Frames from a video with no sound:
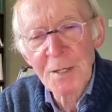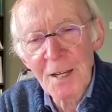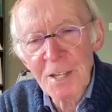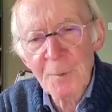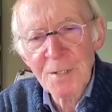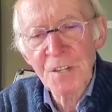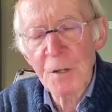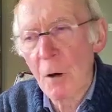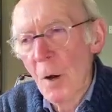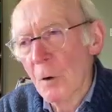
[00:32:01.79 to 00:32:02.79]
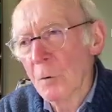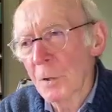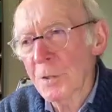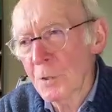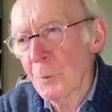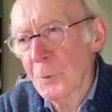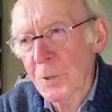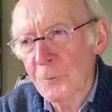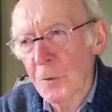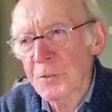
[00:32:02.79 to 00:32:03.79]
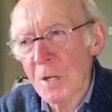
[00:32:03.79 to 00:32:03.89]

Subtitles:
And you might say, oh, look, they don't put the full